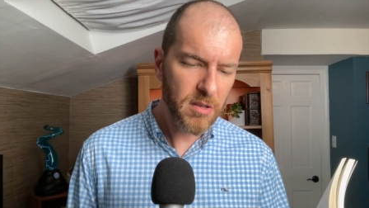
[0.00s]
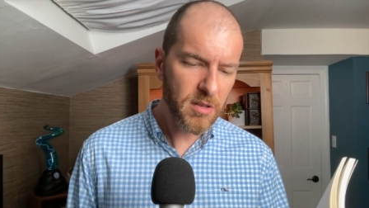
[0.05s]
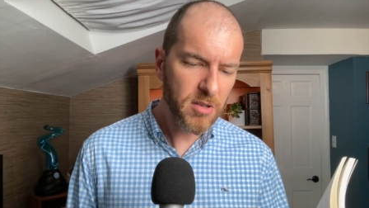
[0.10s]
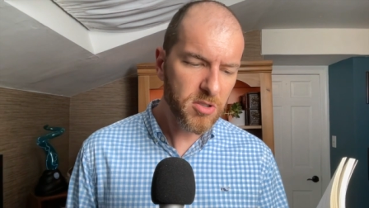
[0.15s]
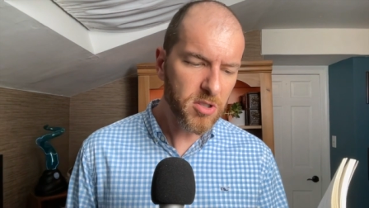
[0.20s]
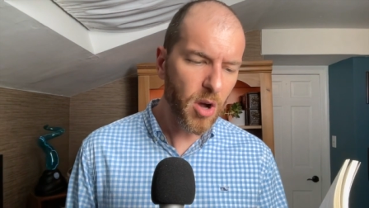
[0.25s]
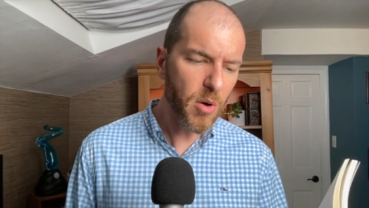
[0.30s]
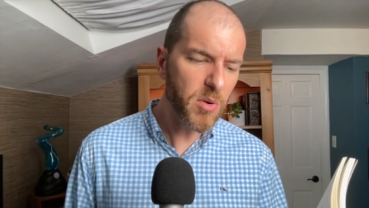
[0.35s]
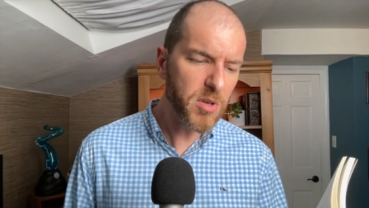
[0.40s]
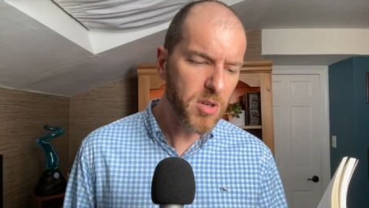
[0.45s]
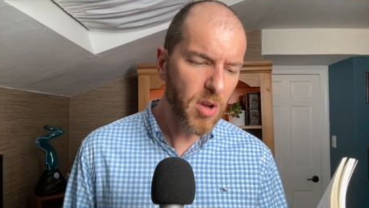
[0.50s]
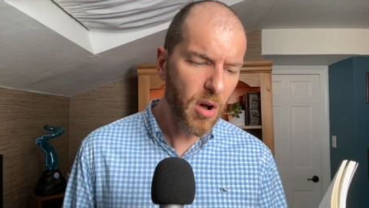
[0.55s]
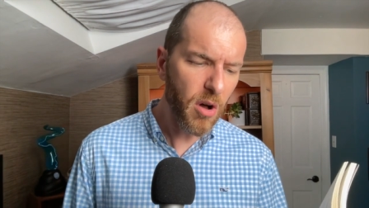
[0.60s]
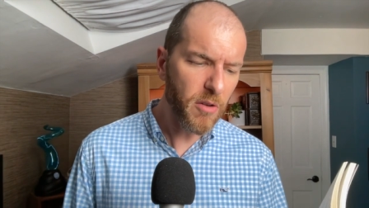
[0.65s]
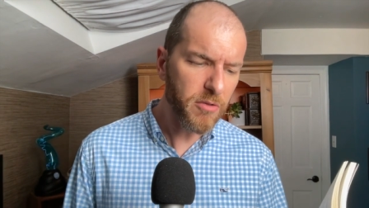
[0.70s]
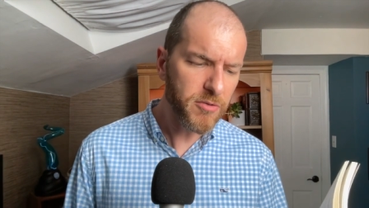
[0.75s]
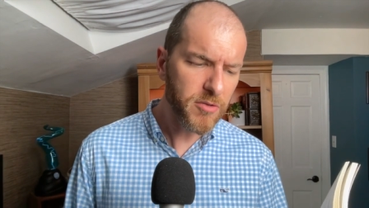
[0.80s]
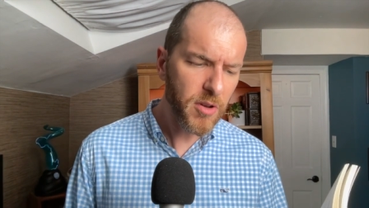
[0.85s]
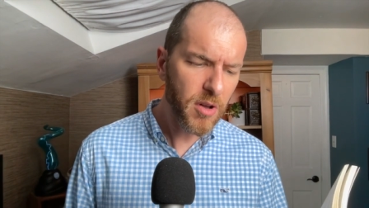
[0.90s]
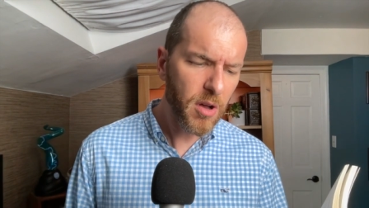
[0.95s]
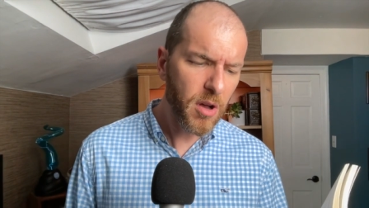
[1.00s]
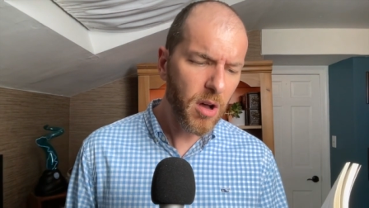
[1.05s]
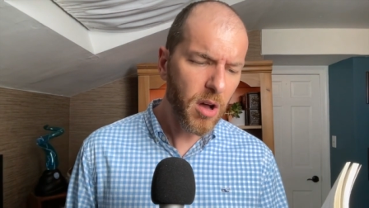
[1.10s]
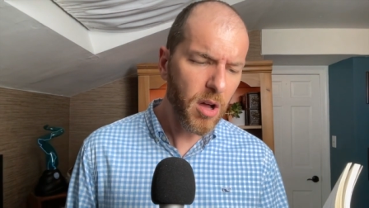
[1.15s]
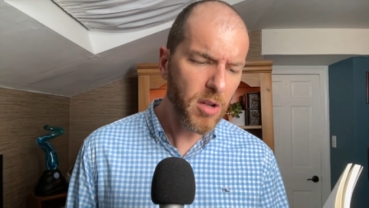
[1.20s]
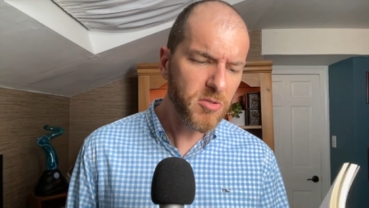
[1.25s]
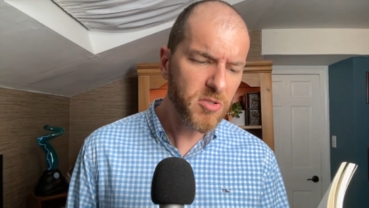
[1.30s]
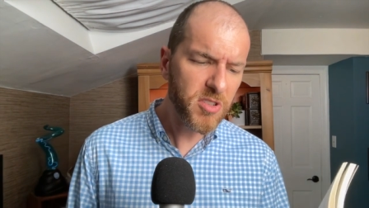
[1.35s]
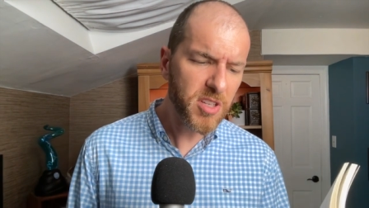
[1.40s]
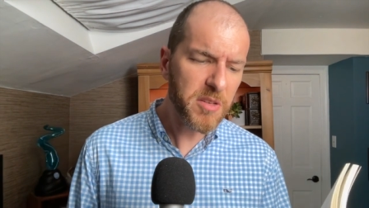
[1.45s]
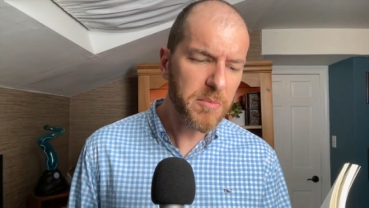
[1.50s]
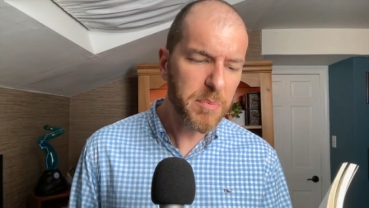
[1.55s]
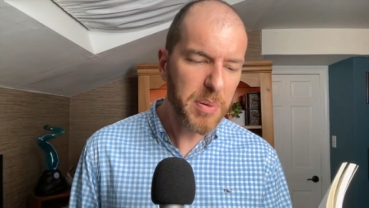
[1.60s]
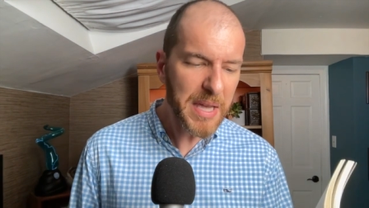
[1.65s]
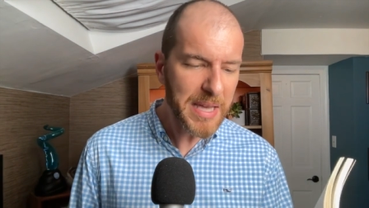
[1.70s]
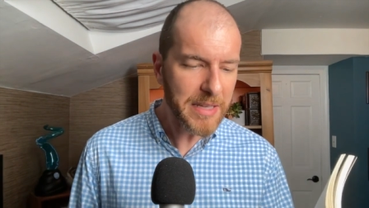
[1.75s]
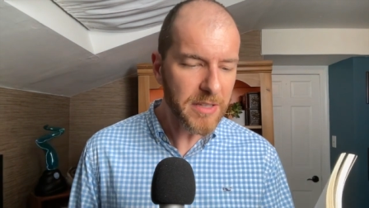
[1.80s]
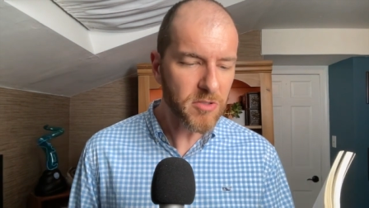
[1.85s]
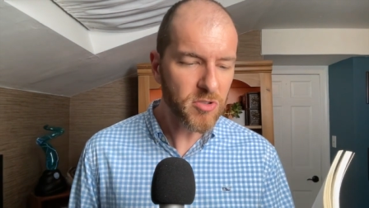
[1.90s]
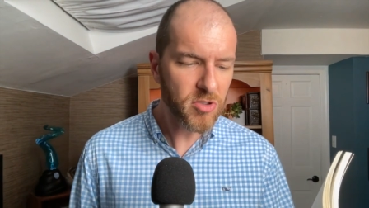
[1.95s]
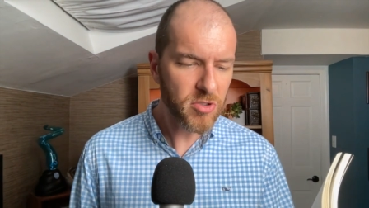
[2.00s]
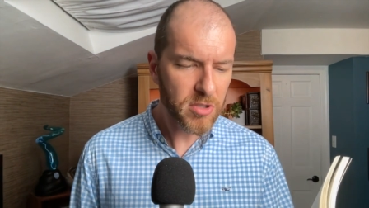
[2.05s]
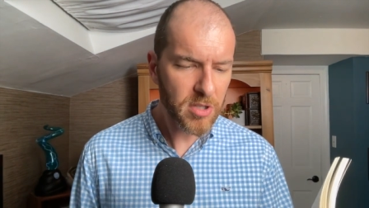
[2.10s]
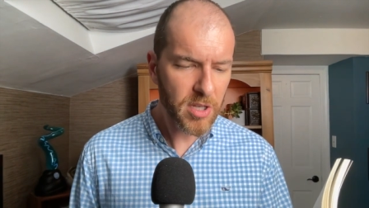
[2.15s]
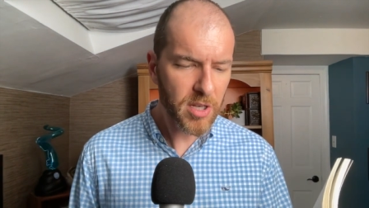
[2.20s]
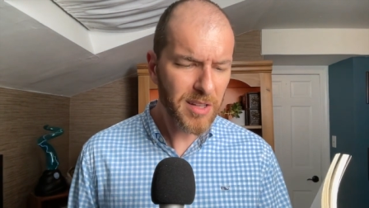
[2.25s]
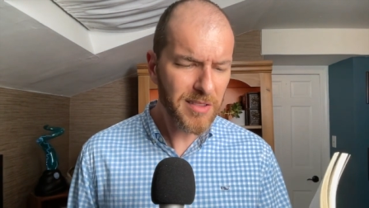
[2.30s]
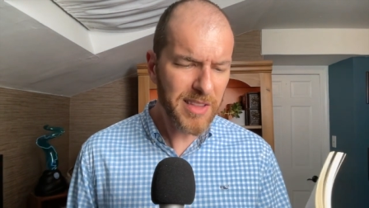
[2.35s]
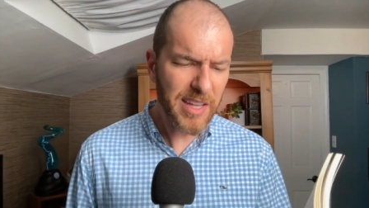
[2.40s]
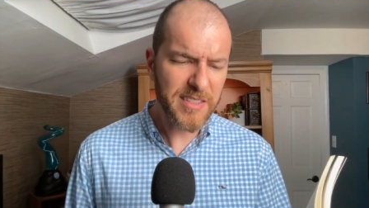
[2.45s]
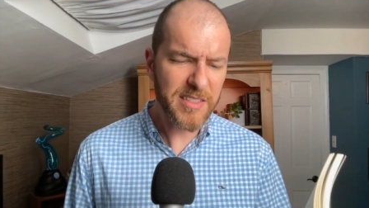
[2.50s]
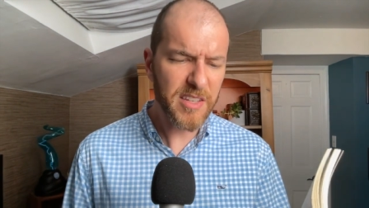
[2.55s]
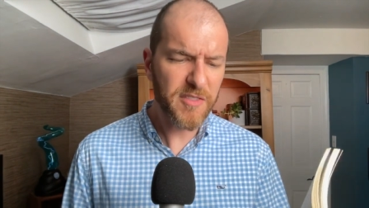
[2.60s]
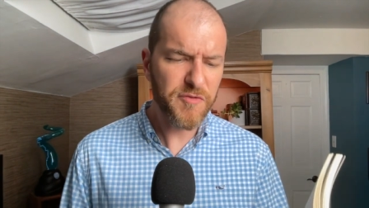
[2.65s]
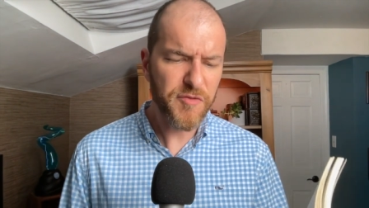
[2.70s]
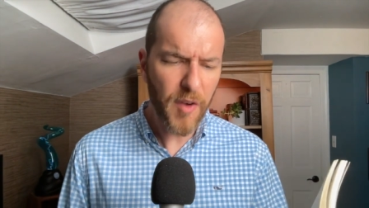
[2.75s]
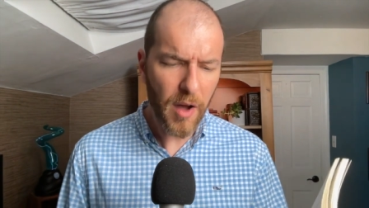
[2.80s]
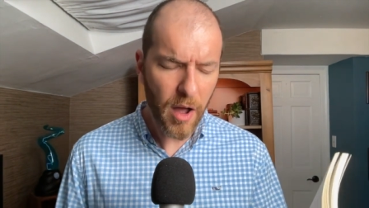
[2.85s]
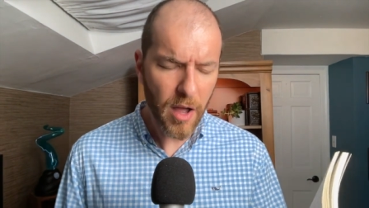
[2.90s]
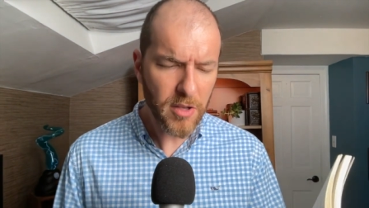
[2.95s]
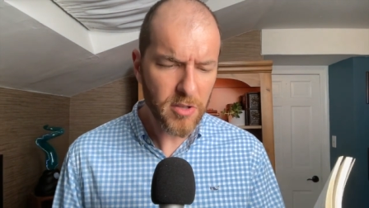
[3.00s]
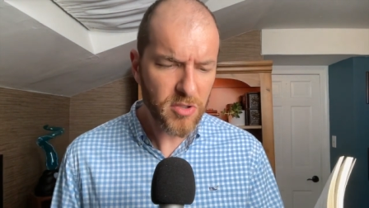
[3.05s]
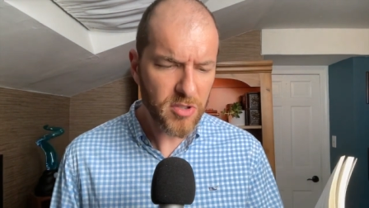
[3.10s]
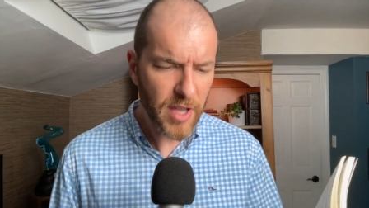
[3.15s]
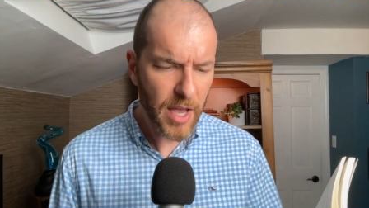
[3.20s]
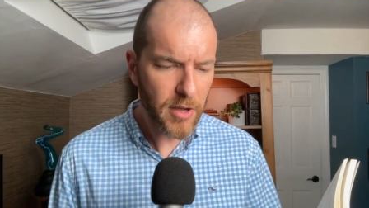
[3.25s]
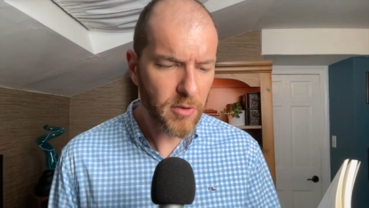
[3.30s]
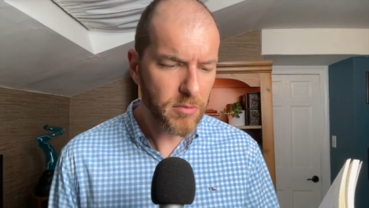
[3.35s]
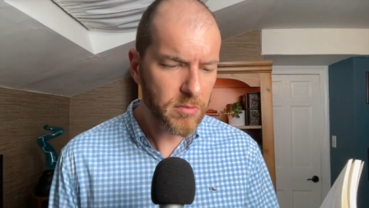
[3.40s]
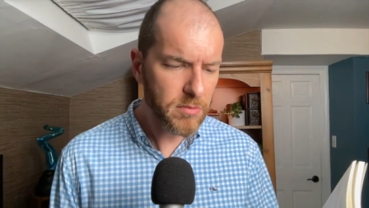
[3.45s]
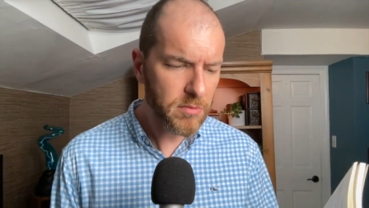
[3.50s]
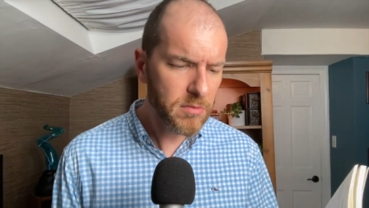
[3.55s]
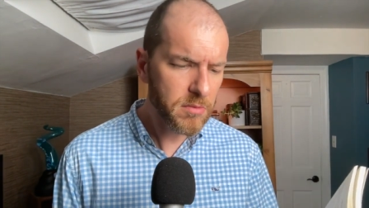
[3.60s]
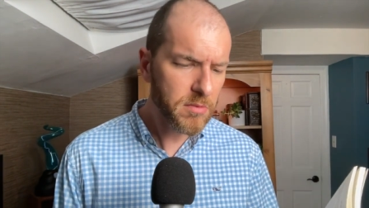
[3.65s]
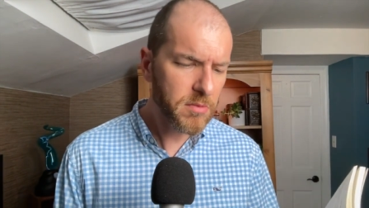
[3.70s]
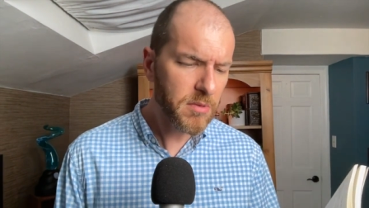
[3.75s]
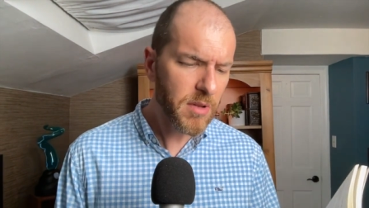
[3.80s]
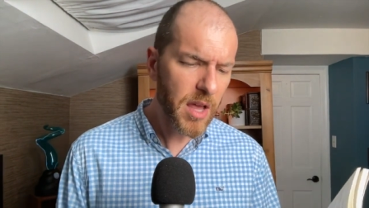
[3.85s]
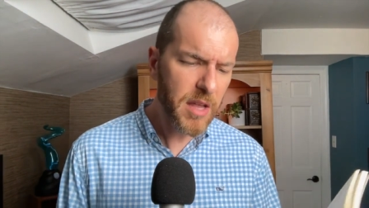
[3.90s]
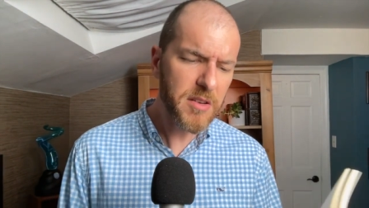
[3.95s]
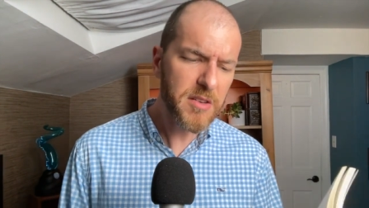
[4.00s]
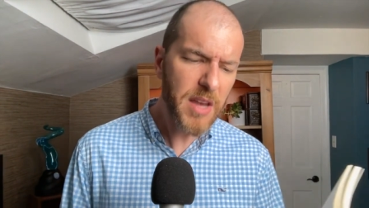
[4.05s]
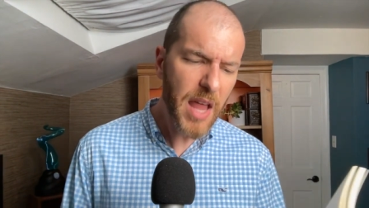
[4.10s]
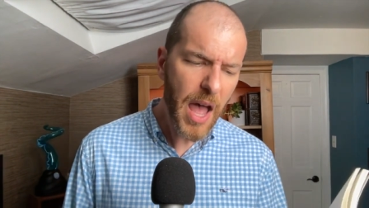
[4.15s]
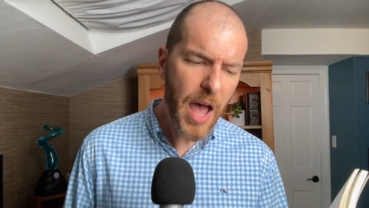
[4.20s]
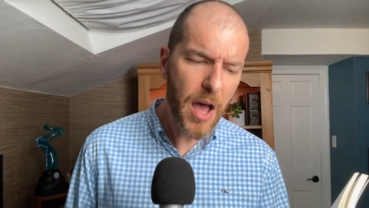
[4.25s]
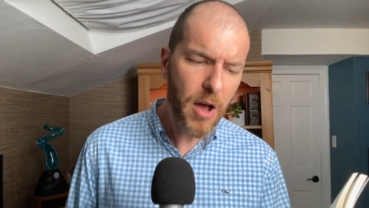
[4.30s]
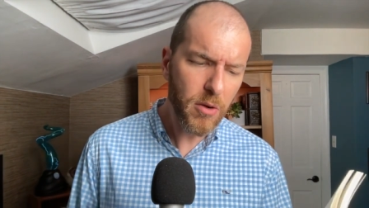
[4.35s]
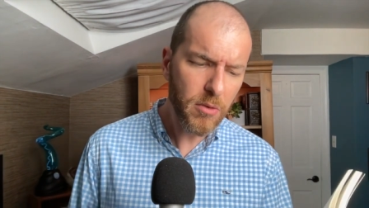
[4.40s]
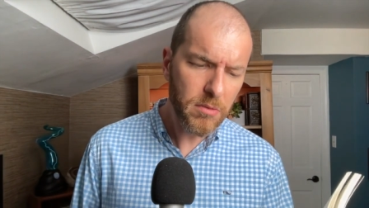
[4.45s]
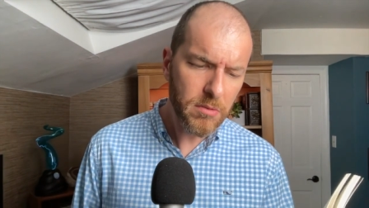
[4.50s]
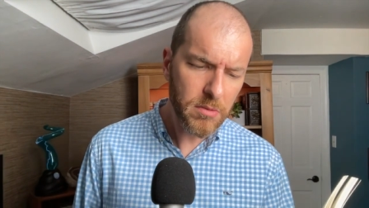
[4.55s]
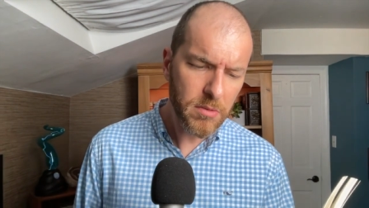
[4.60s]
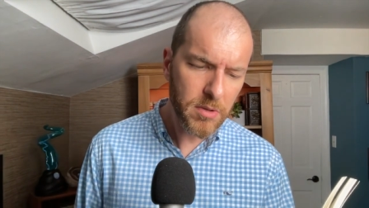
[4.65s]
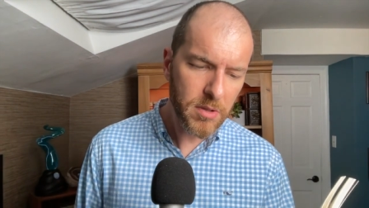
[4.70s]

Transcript: Going off, hunting pigs, letting fires out. And now...